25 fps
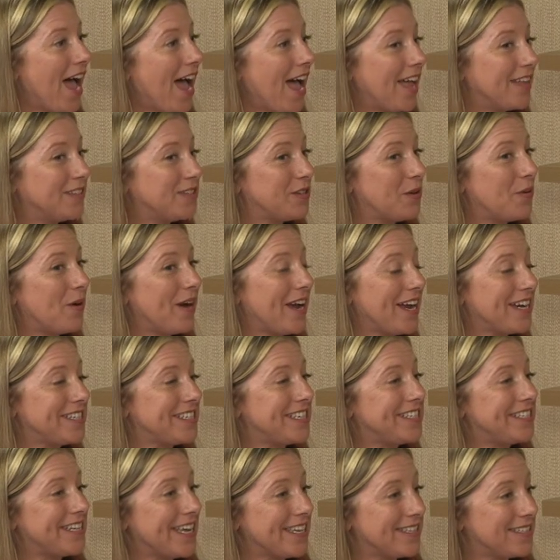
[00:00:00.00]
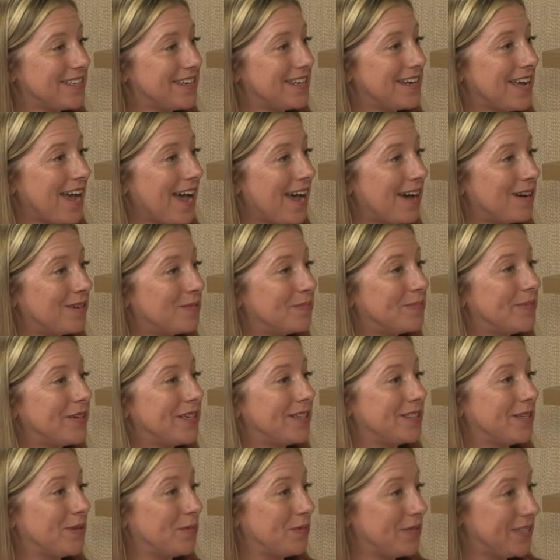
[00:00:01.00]
and so I actually tested it out
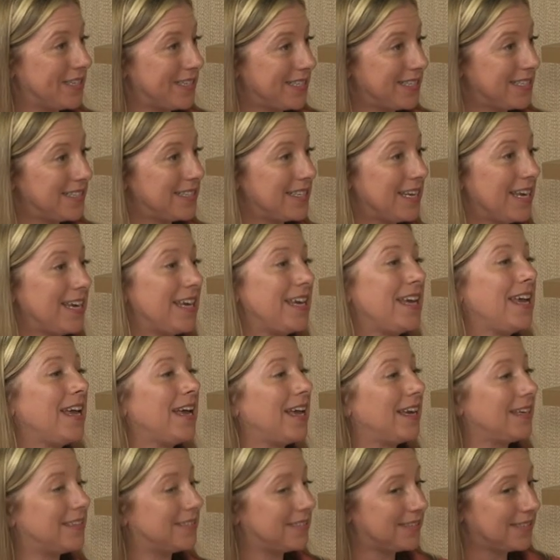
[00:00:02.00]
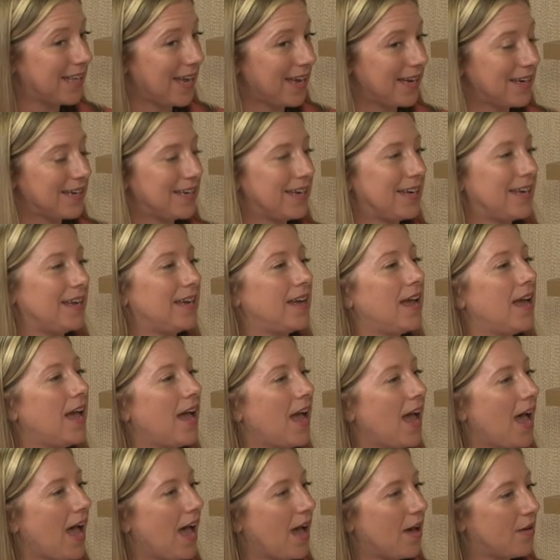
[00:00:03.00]
because I wanted to see exactly
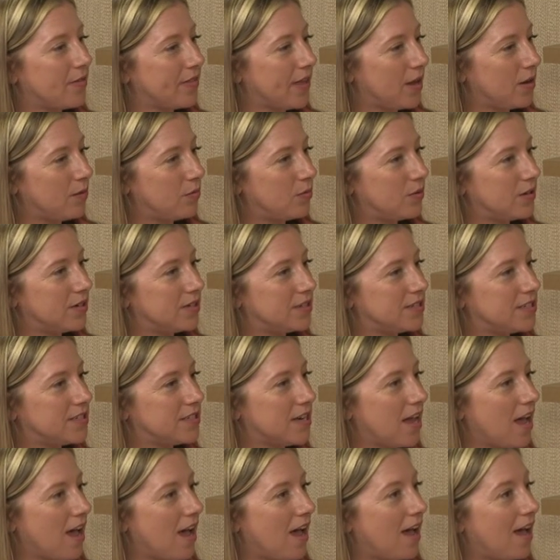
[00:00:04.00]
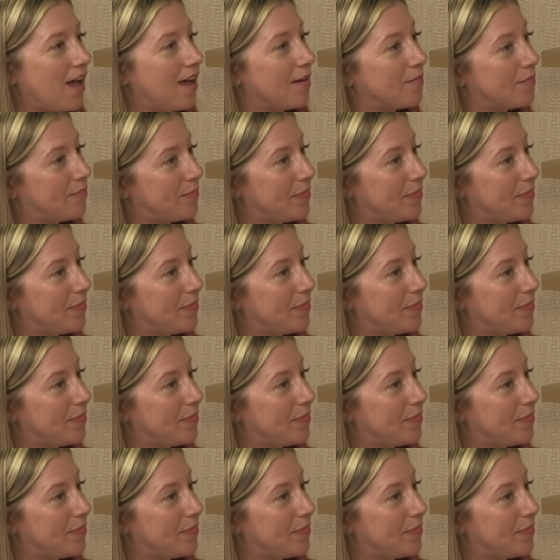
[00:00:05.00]
how they would uh,